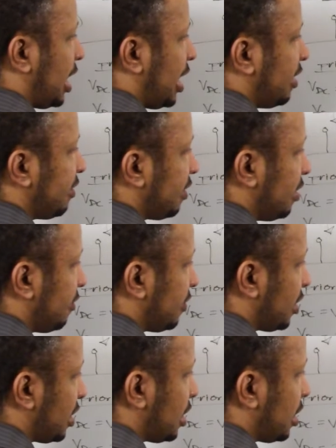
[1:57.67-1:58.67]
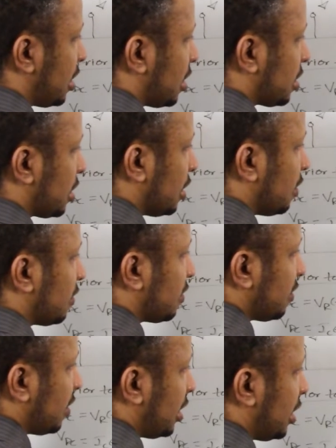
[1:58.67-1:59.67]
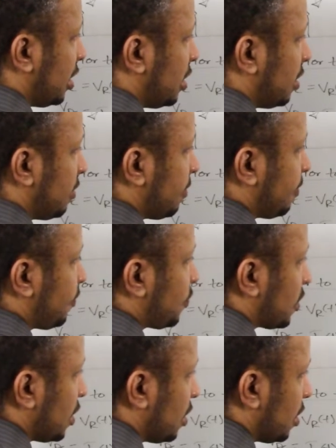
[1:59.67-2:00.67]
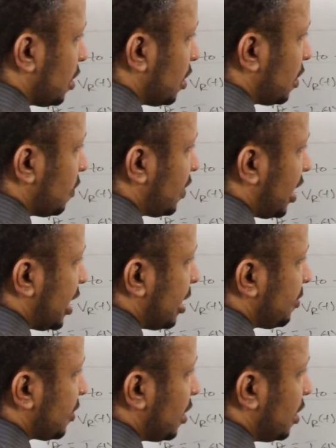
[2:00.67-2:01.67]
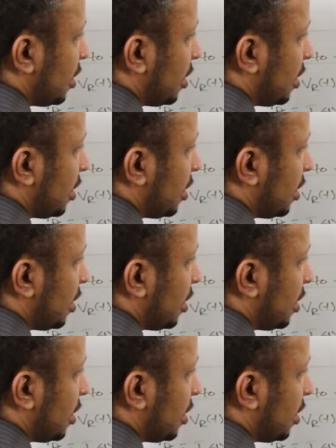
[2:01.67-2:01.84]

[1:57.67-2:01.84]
IC of t is C times